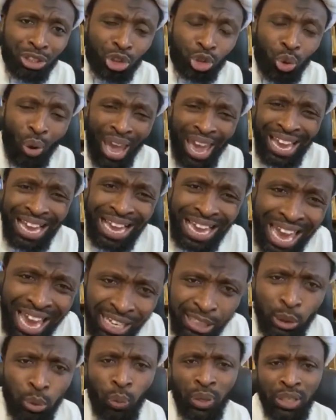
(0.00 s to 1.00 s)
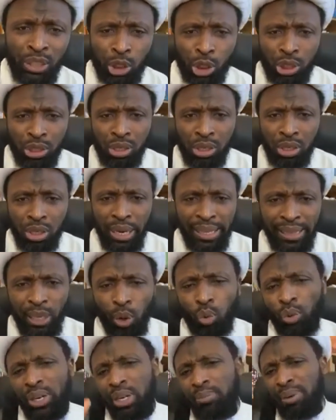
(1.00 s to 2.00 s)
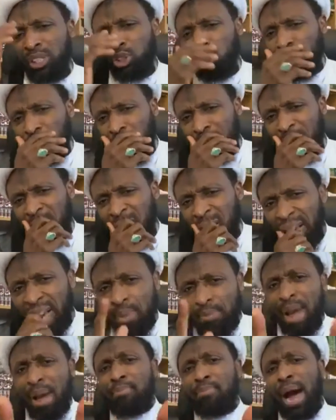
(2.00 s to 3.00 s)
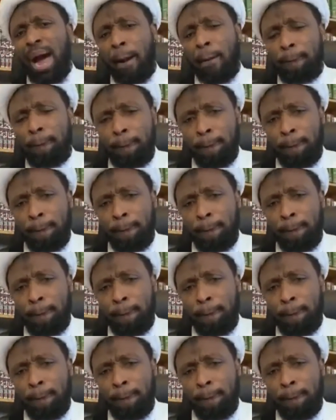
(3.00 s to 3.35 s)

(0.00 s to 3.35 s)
to engage with in the holy month of Ramadan? Remember,